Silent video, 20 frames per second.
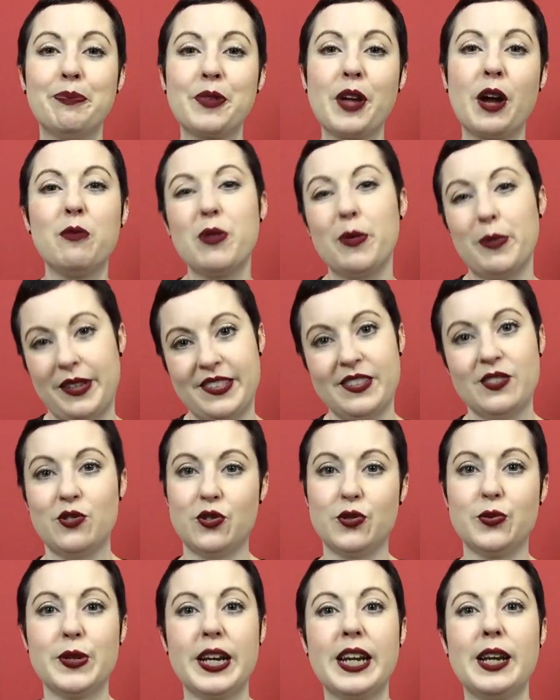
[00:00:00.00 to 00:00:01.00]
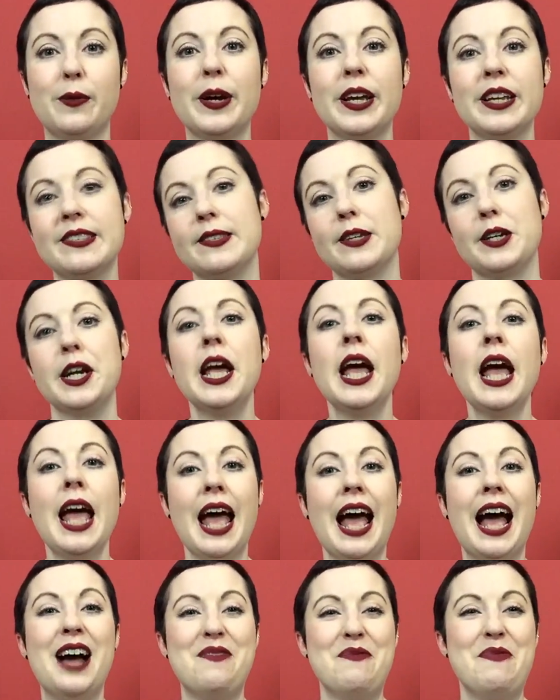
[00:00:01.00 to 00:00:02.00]
I'll probably still do it anyway. So,
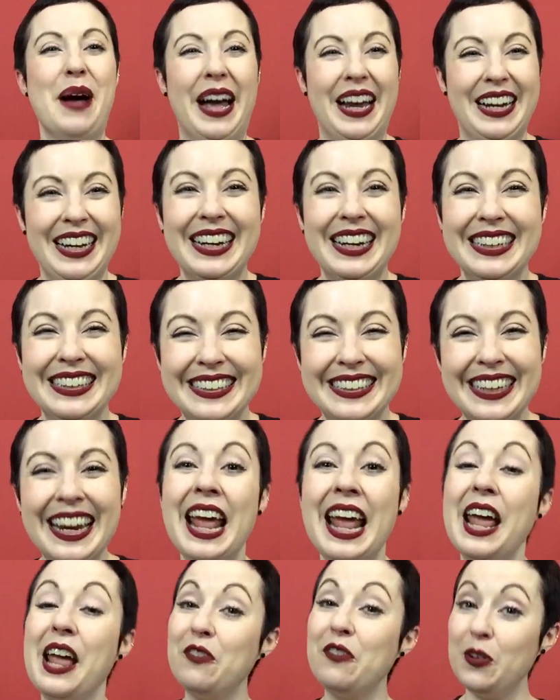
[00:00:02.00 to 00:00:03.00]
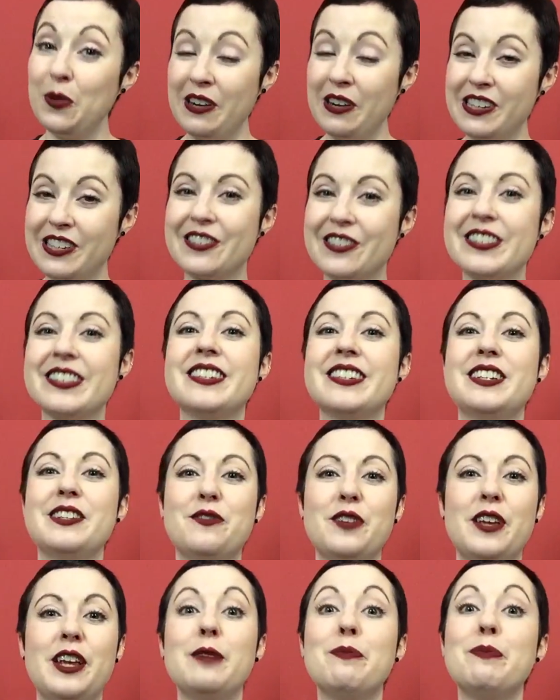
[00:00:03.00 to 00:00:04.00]
but if you are interested
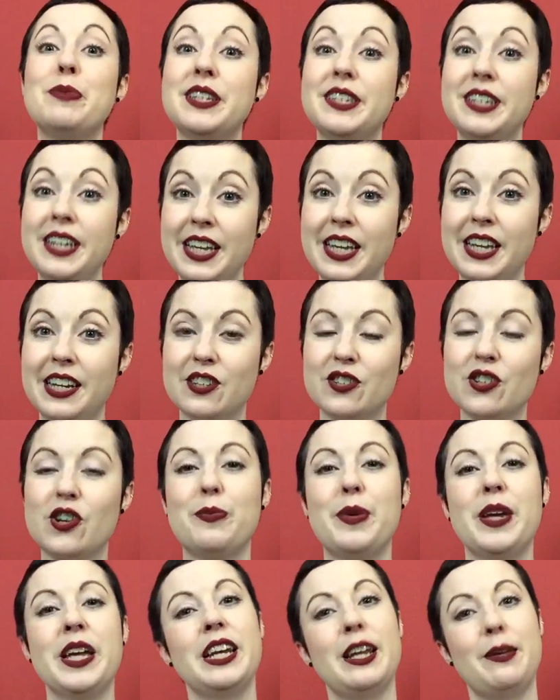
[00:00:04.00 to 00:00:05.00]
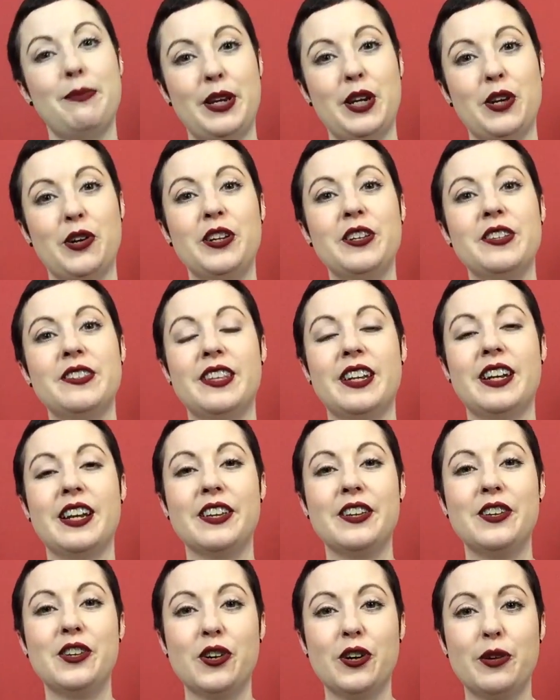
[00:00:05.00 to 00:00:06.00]
in a particular topic, let me know, because then I
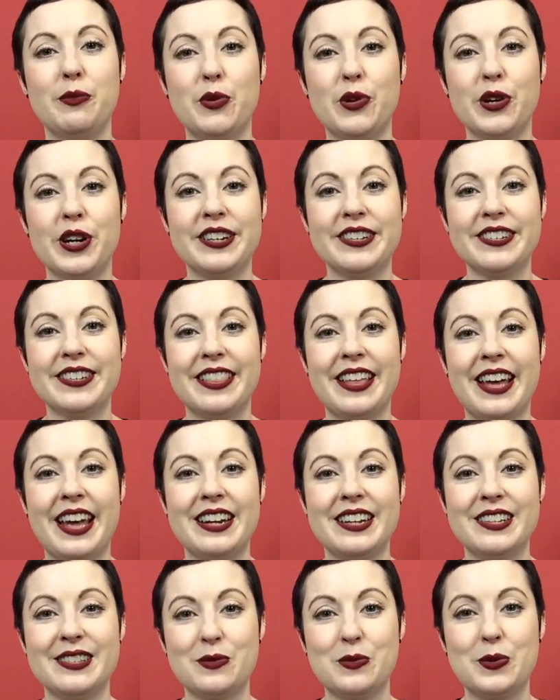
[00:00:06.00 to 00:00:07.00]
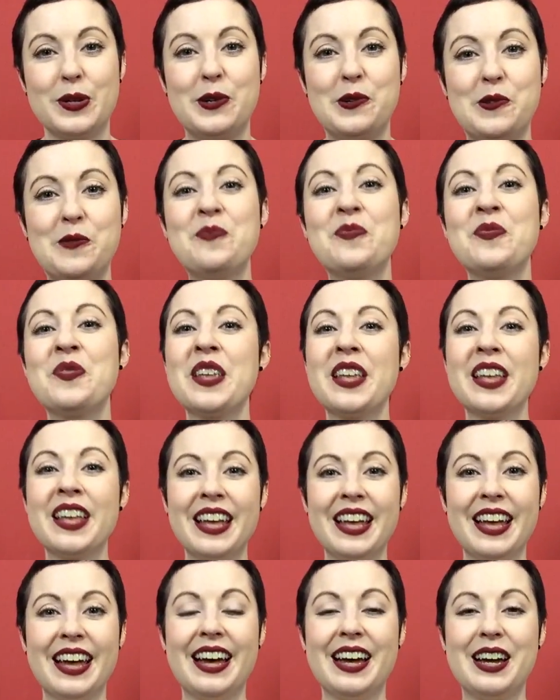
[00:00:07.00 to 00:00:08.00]
can go more into that as well.
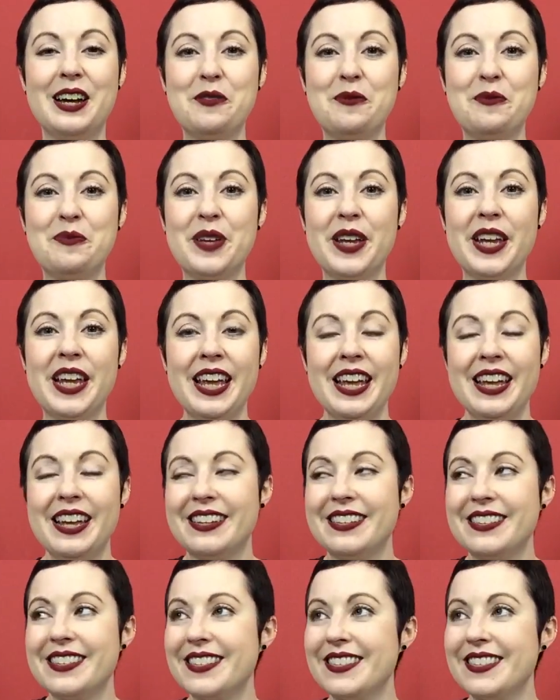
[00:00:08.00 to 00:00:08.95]
But yeah,